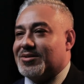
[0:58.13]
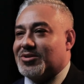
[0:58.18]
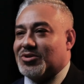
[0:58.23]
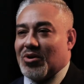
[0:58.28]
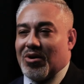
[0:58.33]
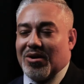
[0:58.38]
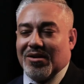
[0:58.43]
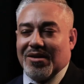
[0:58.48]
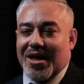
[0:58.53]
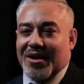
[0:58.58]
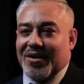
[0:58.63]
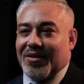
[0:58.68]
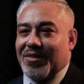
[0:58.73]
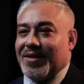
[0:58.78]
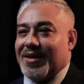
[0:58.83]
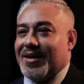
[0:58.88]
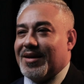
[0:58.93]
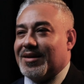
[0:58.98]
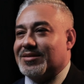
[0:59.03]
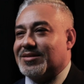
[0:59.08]
saw a lot of
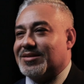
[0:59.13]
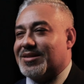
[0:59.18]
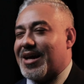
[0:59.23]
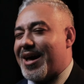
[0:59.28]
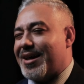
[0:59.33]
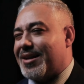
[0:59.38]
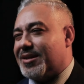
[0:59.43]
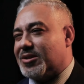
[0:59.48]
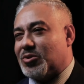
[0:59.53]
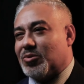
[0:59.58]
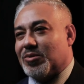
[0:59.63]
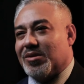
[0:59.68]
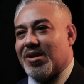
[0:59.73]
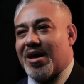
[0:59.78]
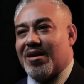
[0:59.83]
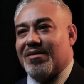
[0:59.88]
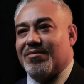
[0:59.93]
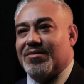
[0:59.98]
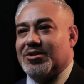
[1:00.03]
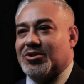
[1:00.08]
things, got into a
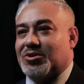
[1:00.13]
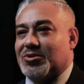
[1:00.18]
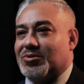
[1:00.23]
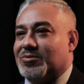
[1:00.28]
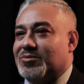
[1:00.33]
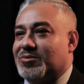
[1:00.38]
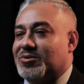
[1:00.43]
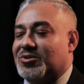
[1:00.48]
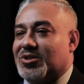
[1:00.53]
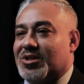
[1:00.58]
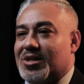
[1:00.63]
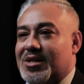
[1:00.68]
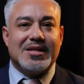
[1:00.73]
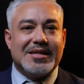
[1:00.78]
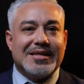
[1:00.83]
lot of issues,